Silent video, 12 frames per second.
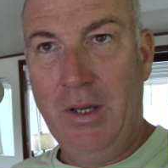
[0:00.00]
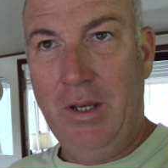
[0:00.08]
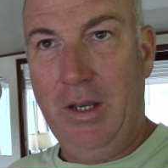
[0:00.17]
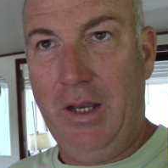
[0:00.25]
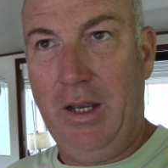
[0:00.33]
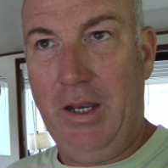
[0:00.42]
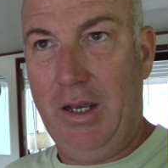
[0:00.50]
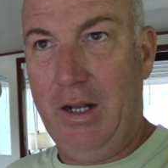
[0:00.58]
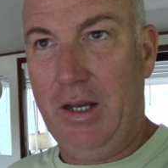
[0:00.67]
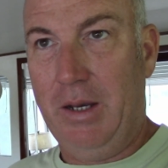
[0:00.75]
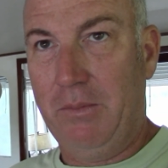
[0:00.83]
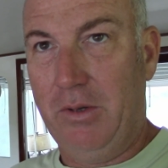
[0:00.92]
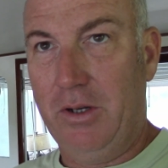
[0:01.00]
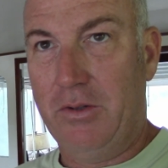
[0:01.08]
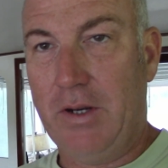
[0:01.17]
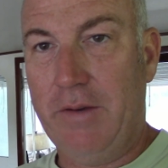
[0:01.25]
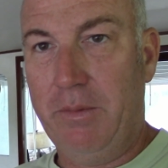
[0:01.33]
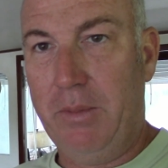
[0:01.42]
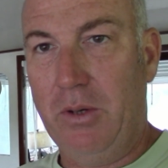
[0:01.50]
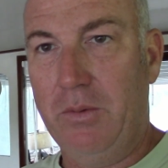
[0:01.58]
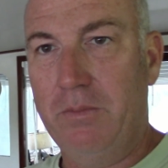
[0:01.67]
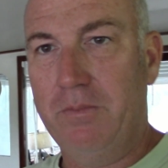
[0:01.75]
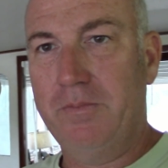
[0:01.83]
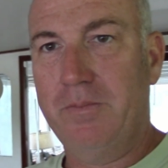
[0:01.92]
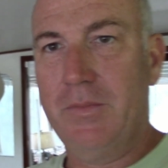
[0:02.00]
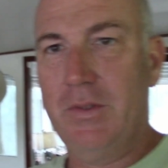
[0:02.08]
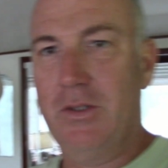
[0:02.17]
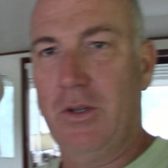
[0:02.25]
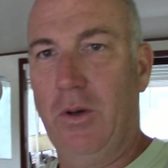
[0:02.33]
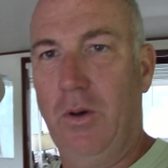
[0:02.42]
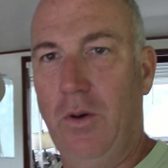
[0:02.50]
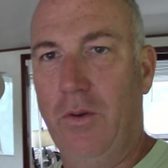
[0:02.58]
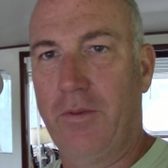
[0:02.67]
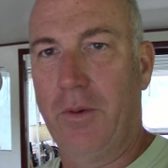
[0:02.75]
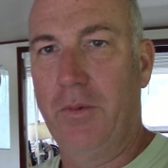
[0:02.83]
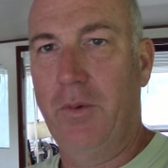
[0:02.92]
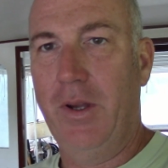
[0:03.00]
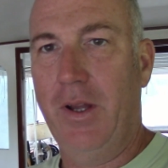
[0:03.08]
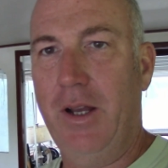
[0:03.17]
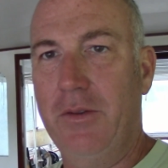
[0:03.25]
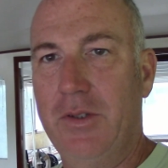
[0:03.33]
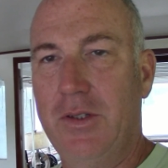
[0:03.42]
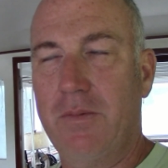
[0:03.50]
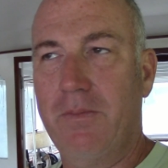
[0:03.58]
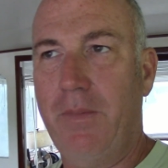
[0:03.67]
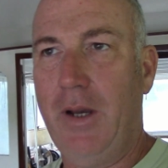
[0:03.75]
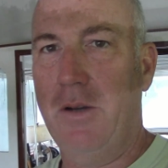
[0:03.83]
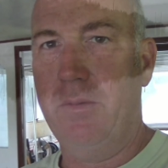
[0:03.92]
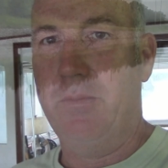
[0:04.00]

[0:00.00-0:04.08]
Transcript: and I'm gonna drive the boat. So from the wheelhouse, out.